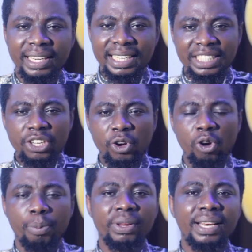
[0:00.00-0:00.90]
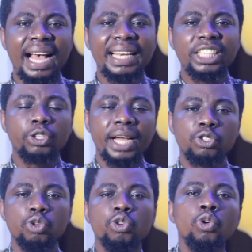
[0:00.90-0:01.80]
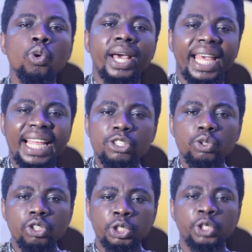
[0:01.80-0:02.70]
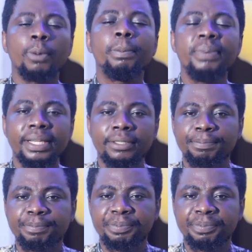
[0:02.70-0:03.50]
they see your complaint and they try to look into such complaint.